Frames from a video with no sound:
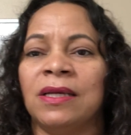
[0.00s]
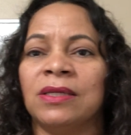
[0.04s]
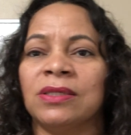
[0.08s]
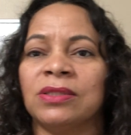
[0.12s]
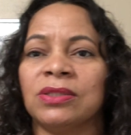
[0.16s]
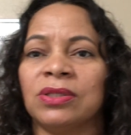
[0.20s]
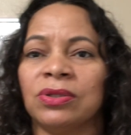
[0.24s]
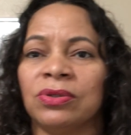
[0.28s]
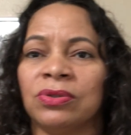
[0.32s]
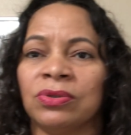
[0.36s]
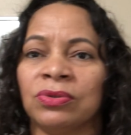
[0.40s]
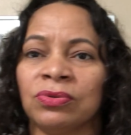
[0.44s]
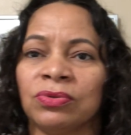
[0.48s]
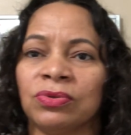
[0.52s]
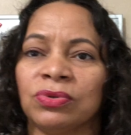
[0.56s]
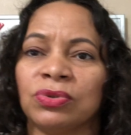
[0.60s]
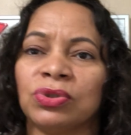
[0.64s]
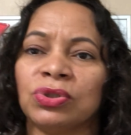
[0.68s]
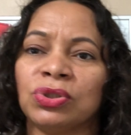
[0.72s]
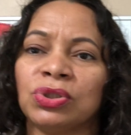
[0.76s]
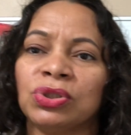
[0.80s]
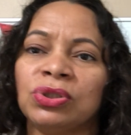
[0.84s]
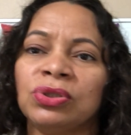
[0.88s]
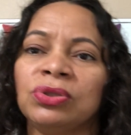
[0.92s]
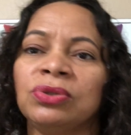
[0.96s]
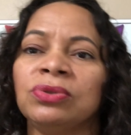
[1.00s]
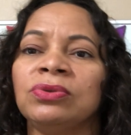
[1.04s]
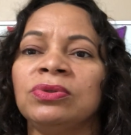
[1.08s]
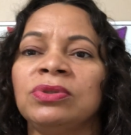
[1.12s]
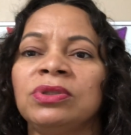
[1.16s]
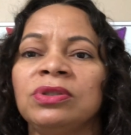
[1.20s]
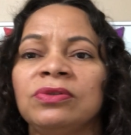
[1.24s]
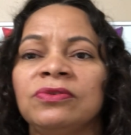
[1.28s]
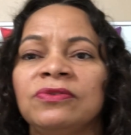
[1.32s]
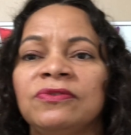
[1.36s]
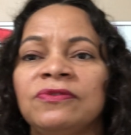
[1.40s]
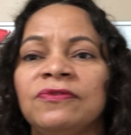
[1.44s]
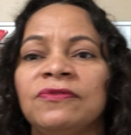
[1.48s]
So should
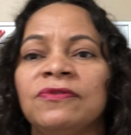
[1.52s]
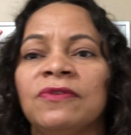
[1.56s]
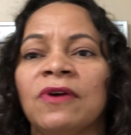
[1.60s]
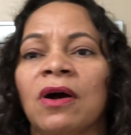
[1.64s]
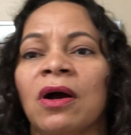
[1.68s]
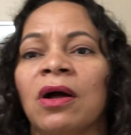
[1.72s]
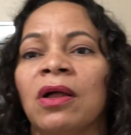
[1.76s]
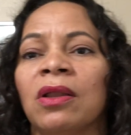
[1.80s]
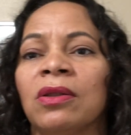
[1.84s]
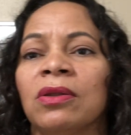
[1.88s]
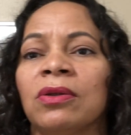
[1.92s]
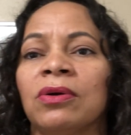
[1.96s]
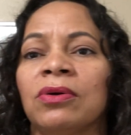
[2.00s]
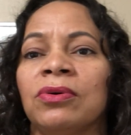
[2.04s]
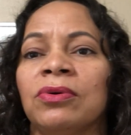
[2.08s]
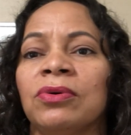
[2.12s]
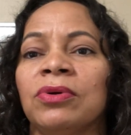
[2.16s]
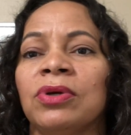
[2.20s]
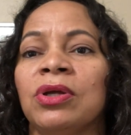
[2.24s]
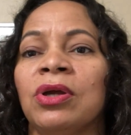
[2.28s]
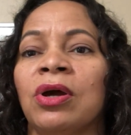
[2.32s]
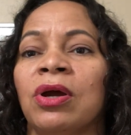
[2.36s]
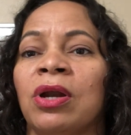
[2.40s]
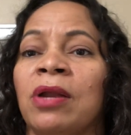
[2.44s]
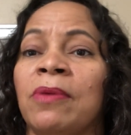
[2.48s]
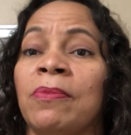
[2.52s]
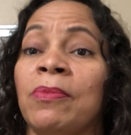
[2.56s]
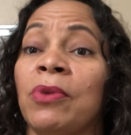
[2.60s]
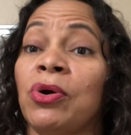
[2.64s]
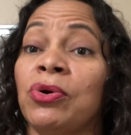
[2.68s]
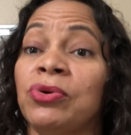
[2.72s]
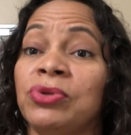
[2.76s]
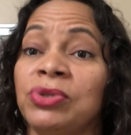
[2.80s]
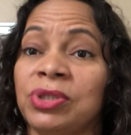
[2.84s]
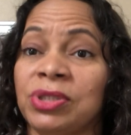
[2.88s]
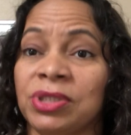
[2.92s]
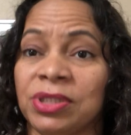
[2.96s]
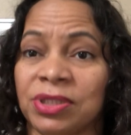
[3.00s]
you follow your
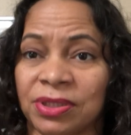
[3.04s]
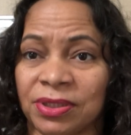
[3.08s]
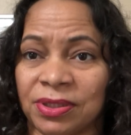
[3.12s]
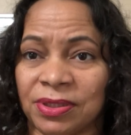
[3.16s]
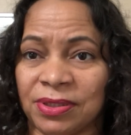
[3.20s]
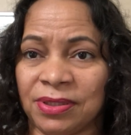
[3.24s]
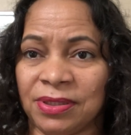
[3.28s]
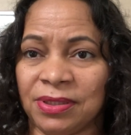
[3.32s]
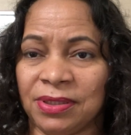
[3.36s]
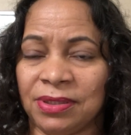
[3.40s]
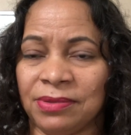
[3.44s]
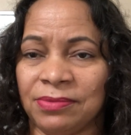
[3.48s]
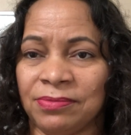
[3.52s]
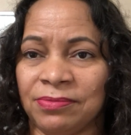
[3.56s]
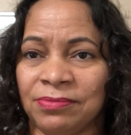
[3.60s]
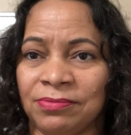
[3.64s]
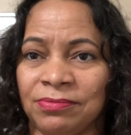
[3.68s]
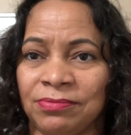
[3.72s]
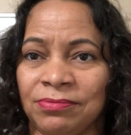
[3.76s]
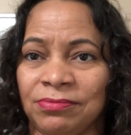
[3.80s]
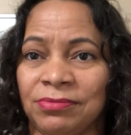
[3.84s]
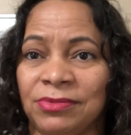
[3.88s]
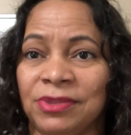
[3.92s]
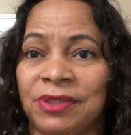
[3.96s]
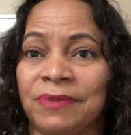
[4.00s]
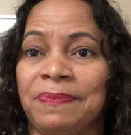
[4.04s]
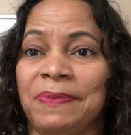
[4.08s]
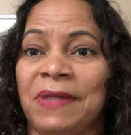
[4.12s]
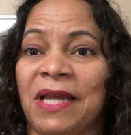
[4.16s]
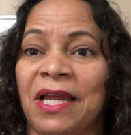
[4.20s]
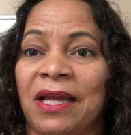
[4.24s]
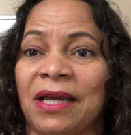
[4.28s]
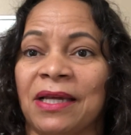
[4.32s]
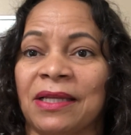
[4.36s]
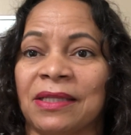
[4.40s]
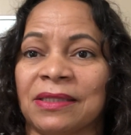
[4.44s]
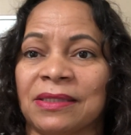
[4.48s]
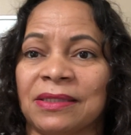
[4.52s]
emotions?
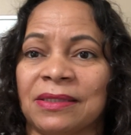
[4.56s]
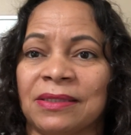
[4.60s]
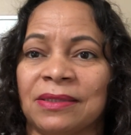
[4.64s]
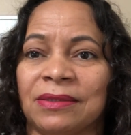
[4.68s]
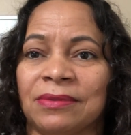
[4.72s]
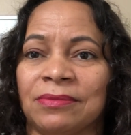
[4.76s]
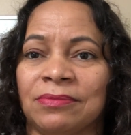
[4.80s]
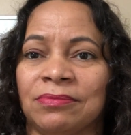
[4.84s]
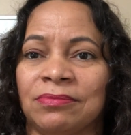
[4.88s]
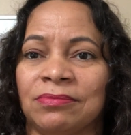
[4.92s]
Depends.